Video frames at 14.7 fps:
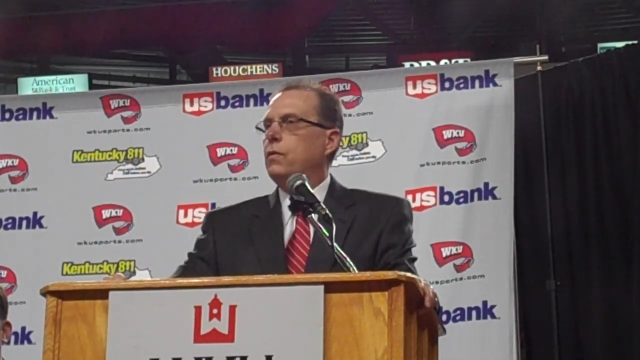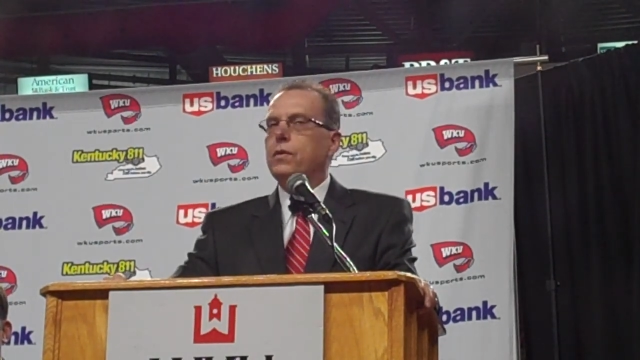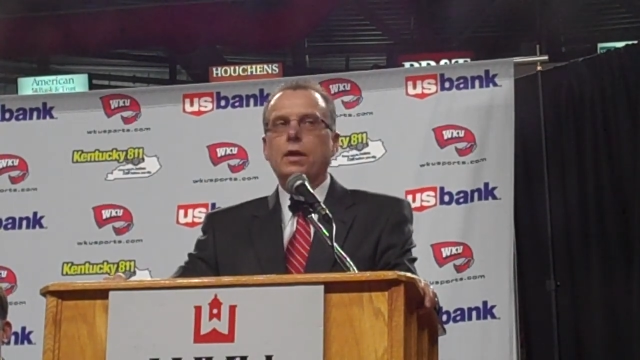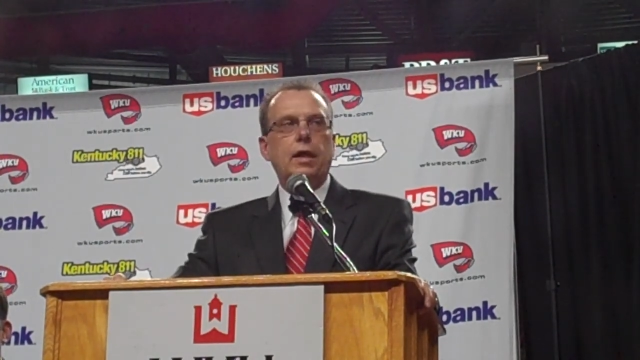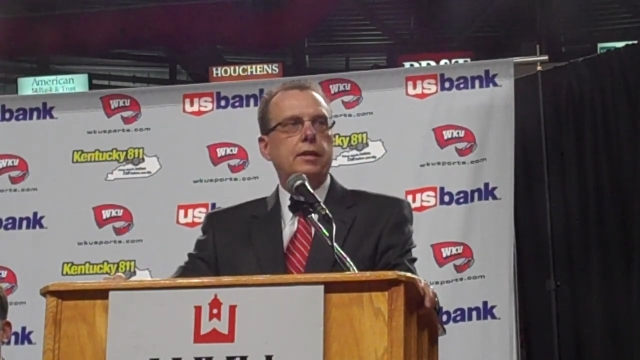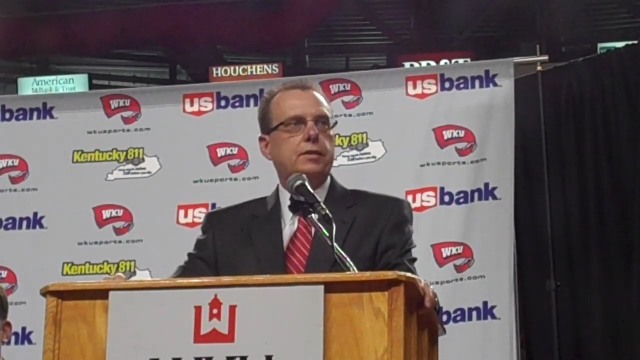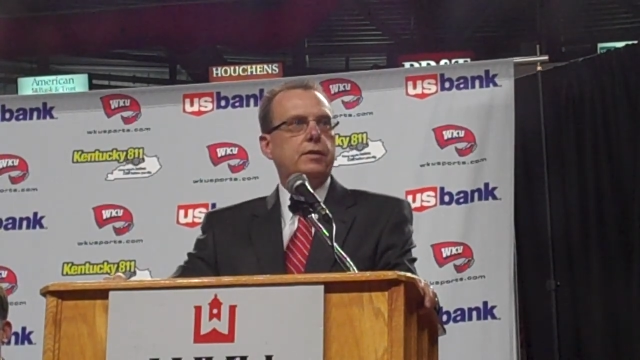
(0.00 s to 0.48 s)

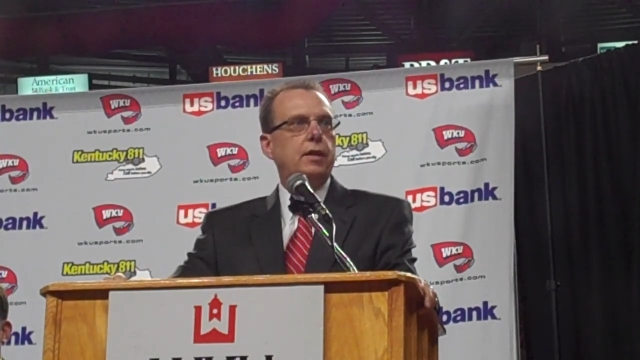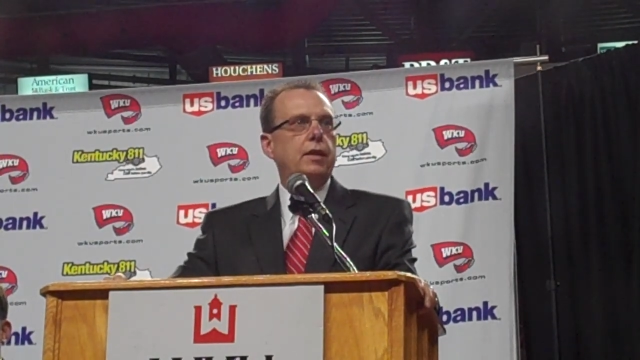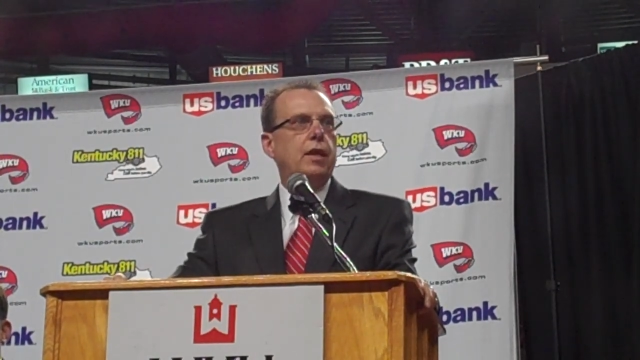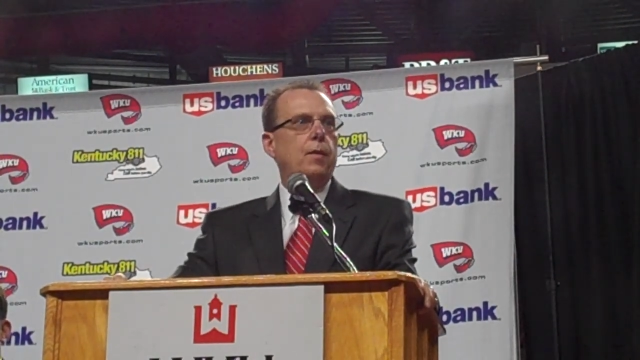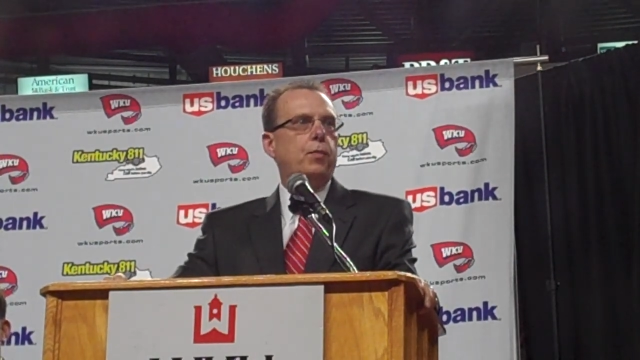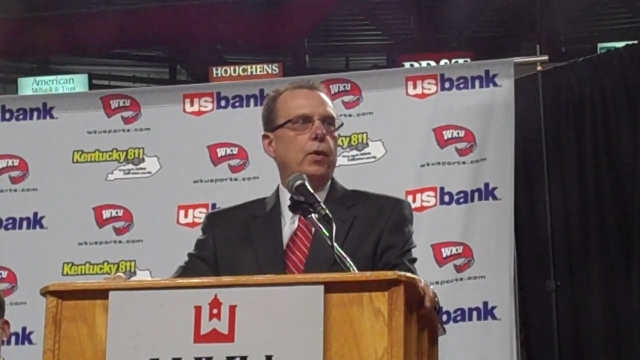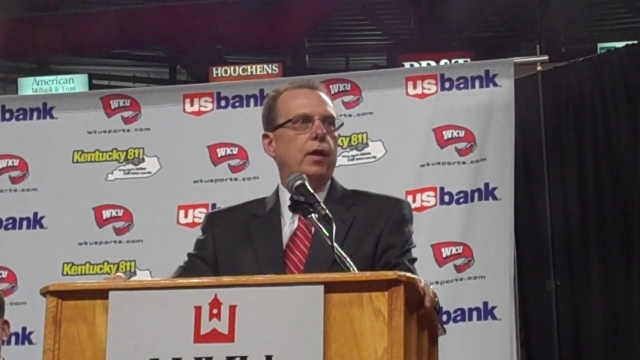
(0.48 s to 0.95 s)
When they see
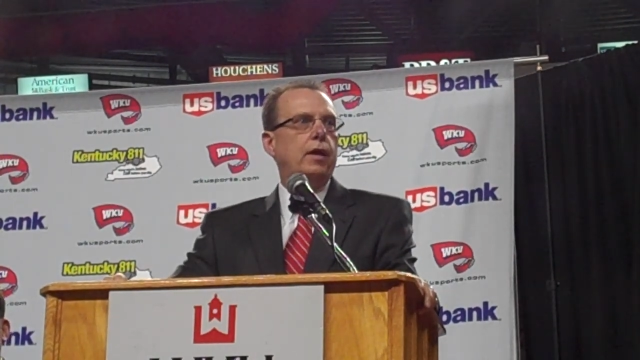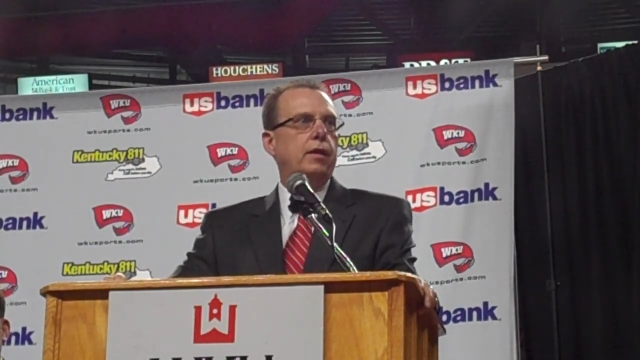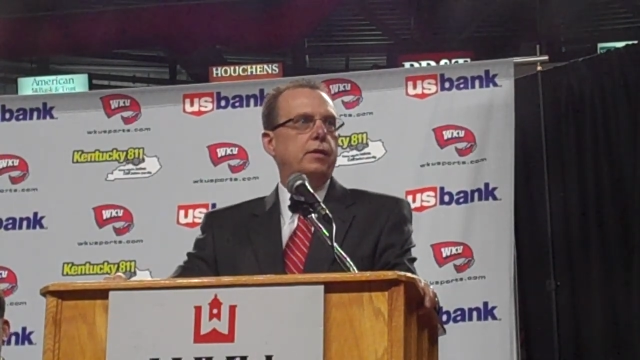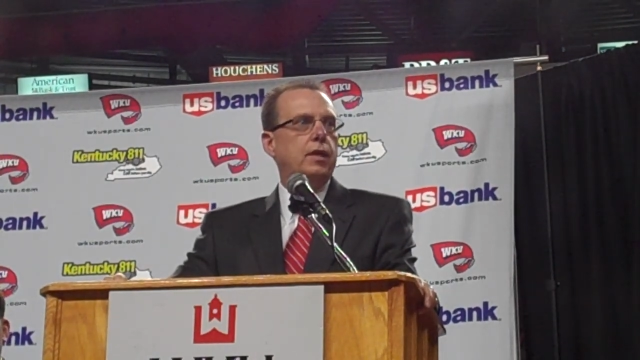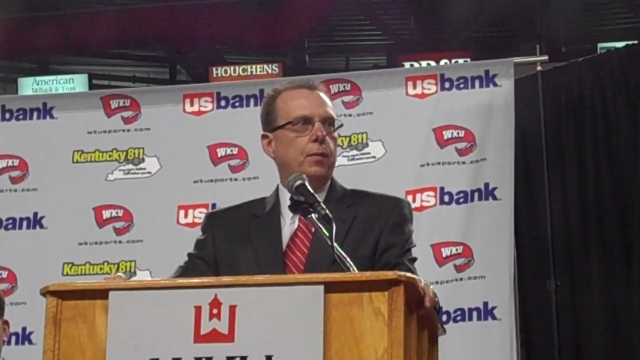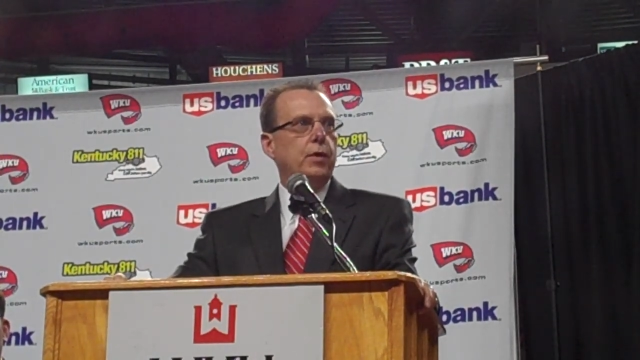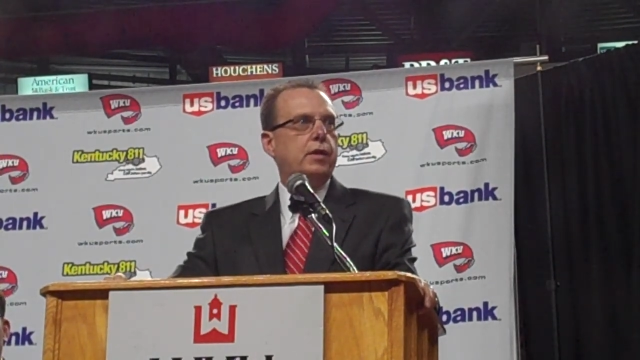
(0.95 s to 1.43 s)
they play
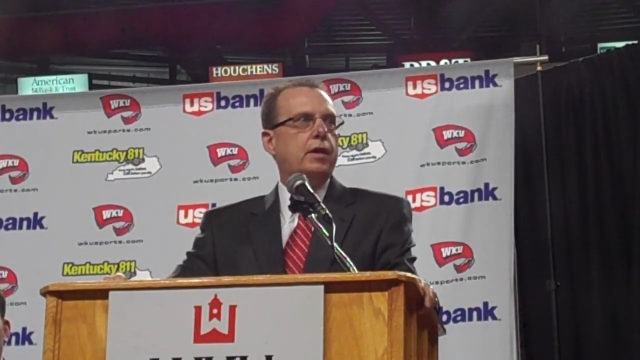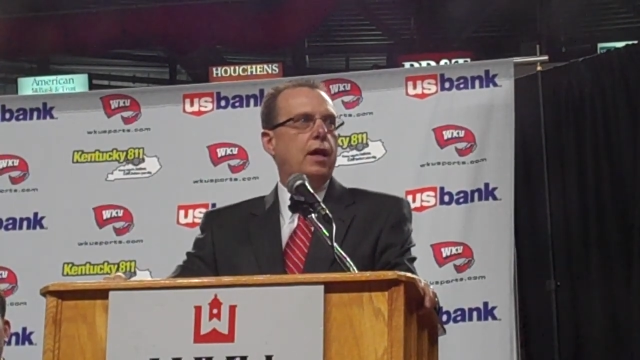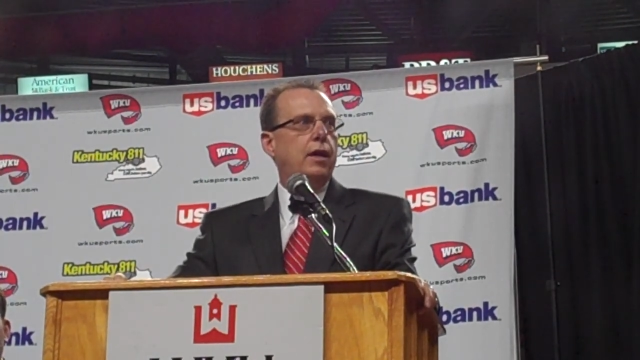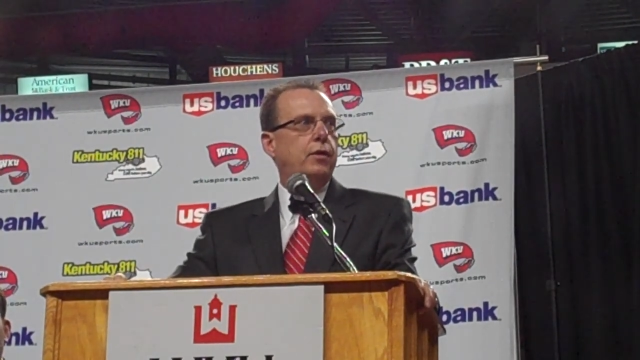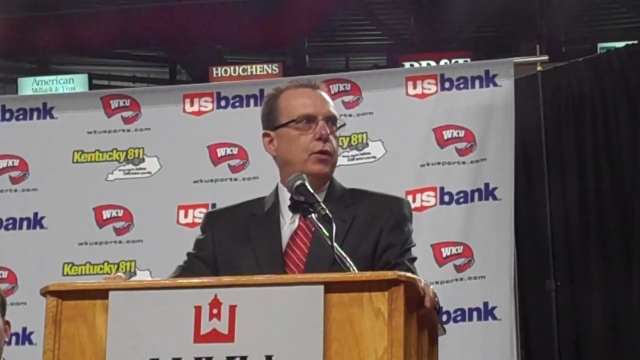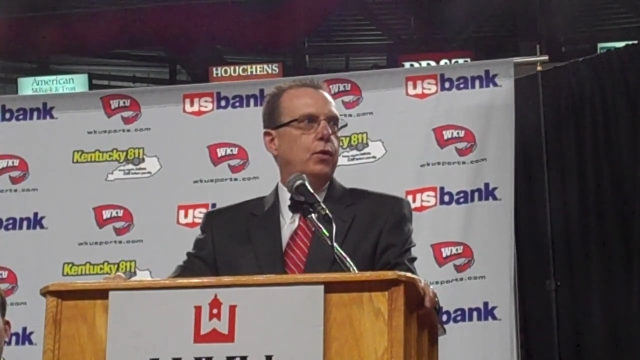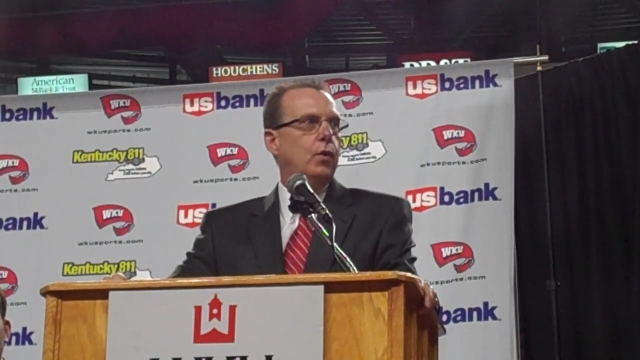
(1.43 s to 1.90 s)

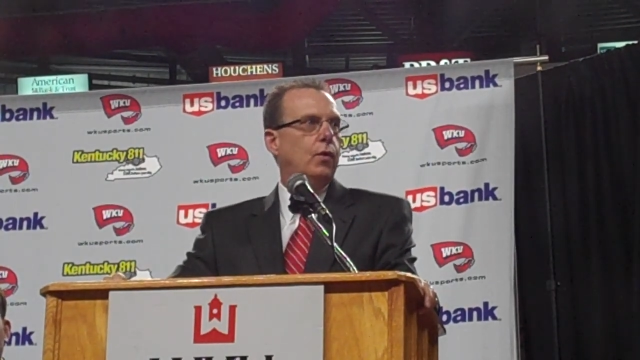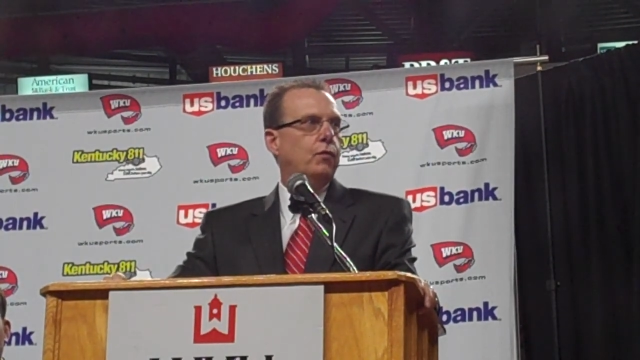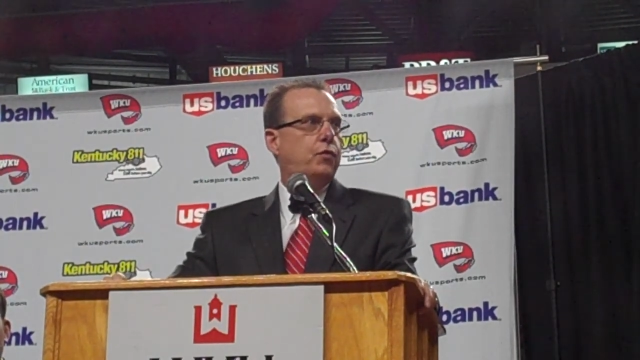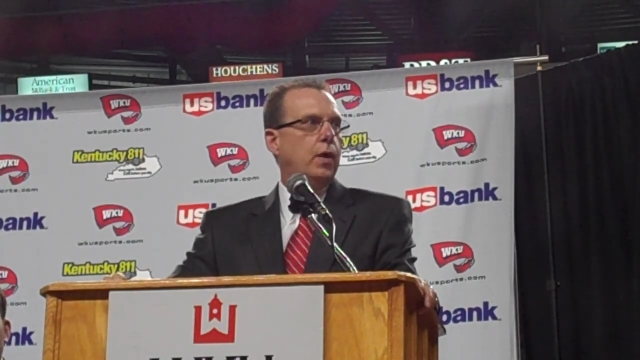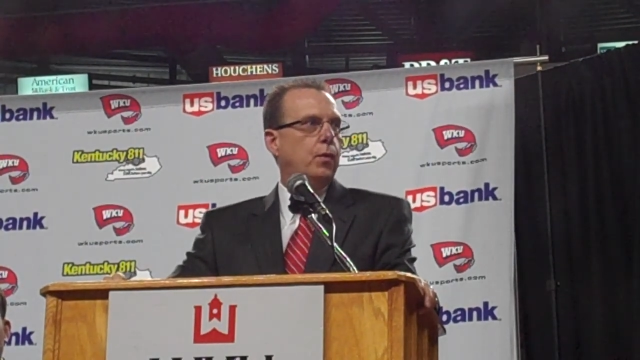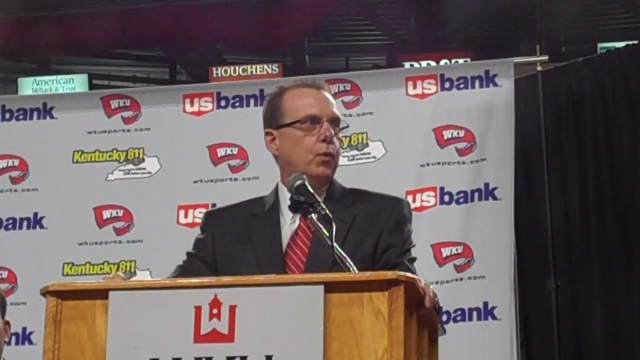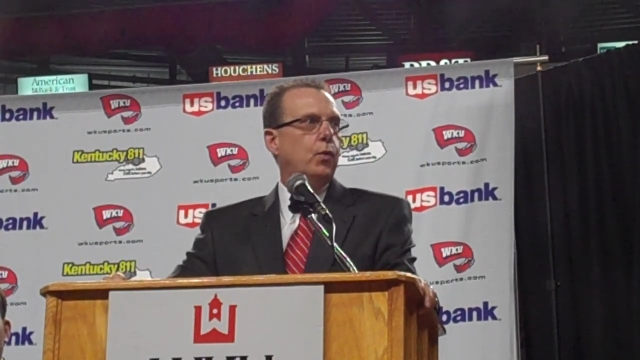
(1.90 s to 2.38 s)
WKU on
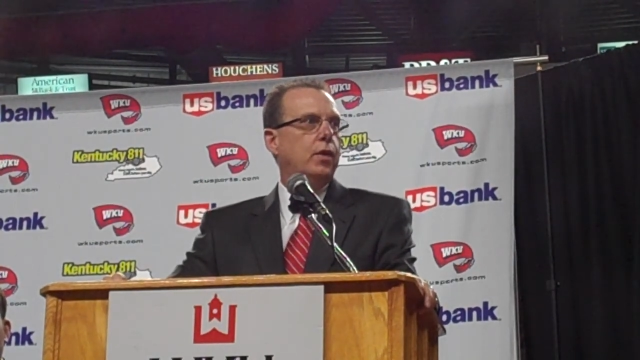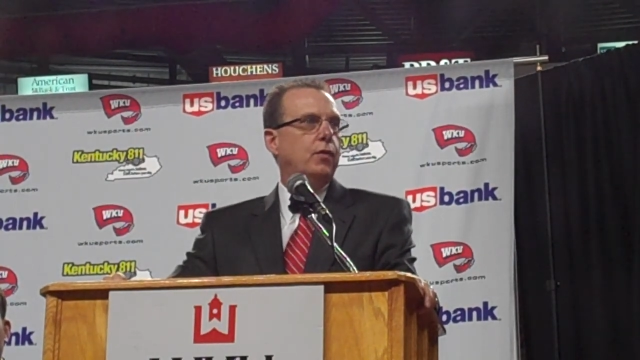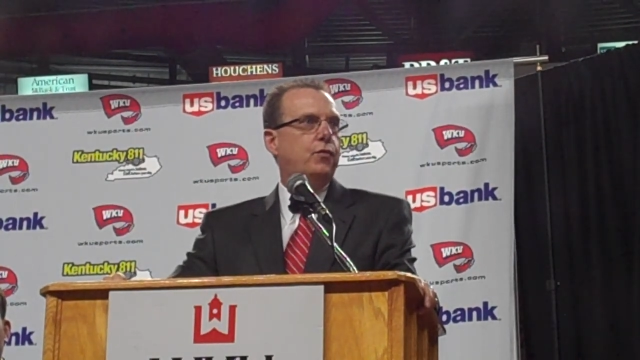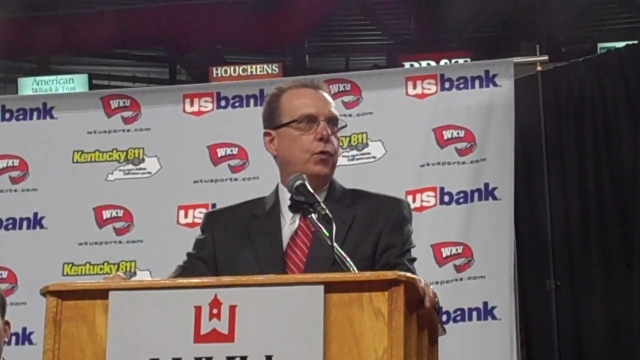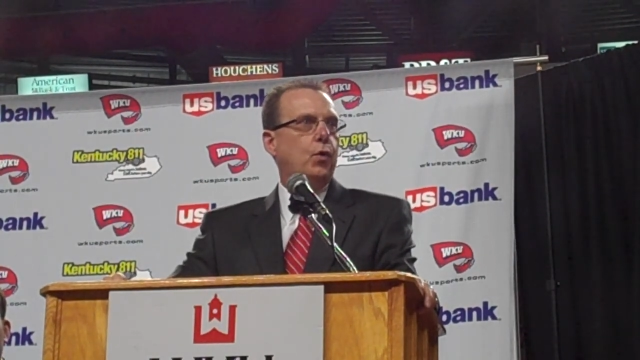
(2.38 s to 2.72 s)
February the